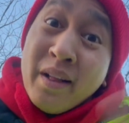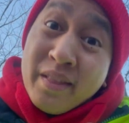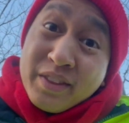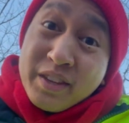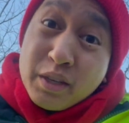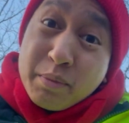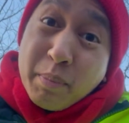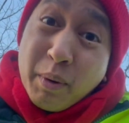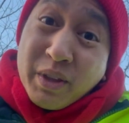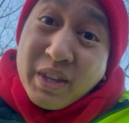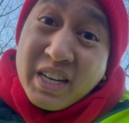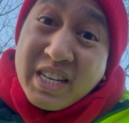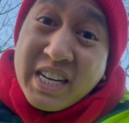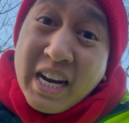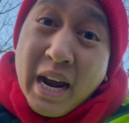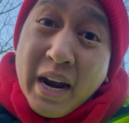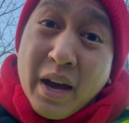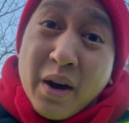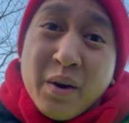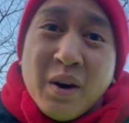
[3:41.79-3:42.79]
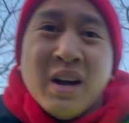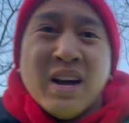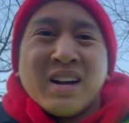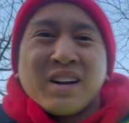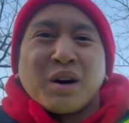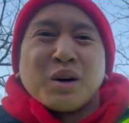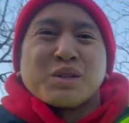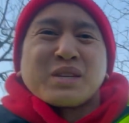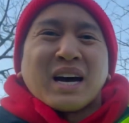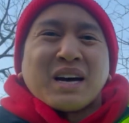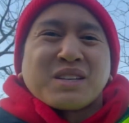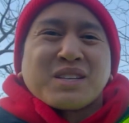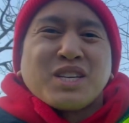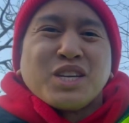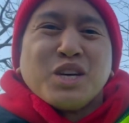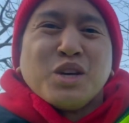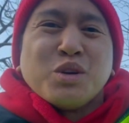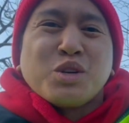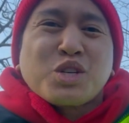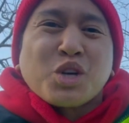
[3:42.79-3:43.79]
This birthday shout out goes out to
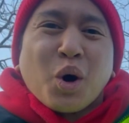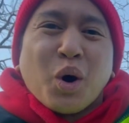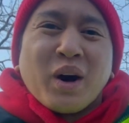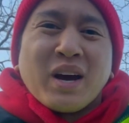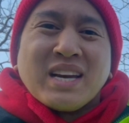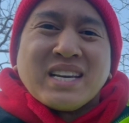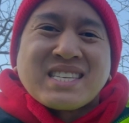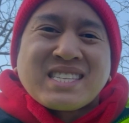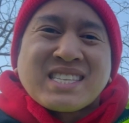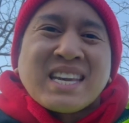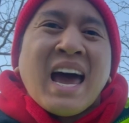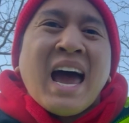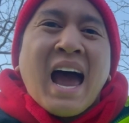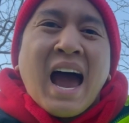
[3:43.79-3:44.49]
you, Joyce.